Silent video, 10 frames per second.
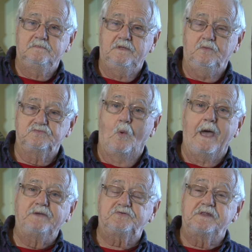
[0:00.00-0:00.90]
it was
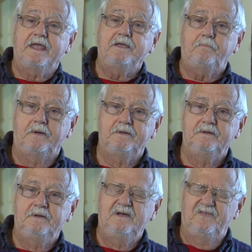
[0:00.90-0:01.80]
waist deep
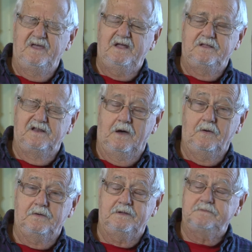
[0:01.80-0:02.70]
then, you know,
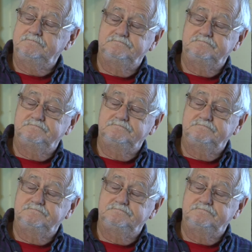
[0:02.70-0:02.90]
and then,